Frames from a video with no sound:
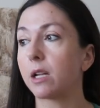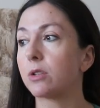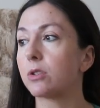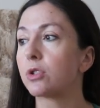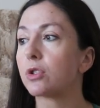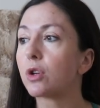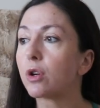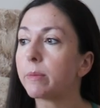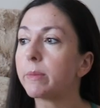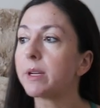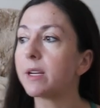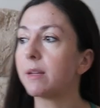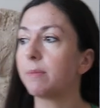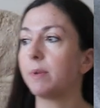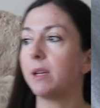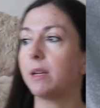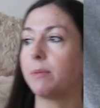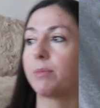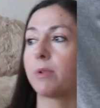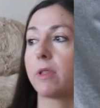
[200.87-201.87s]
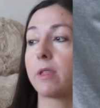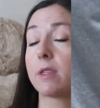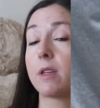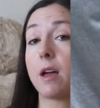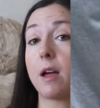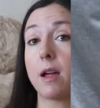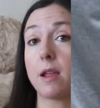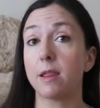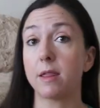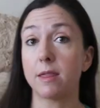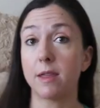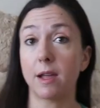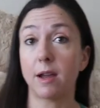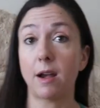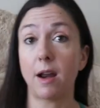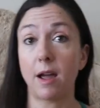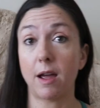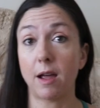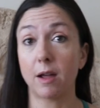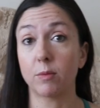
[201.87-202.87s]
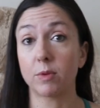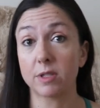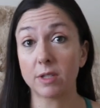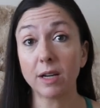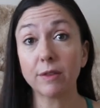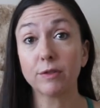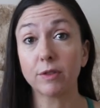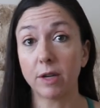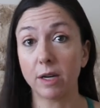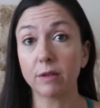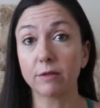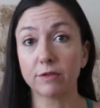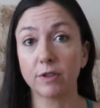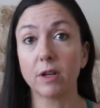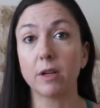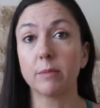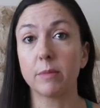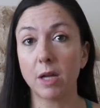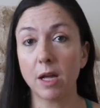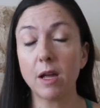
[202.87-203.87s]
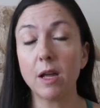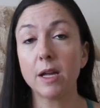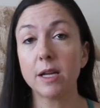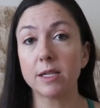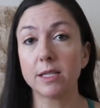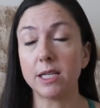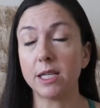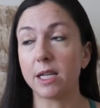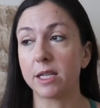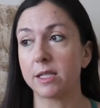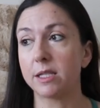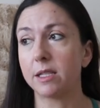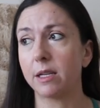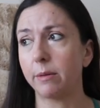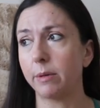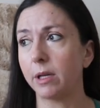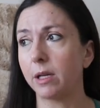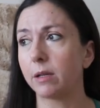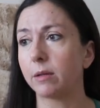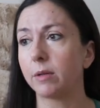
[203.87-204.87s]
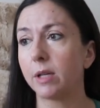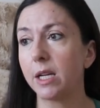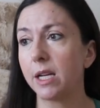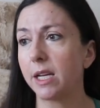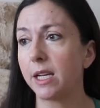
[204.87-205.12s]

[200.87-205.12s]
and so many people thought that I was suffering from TSW.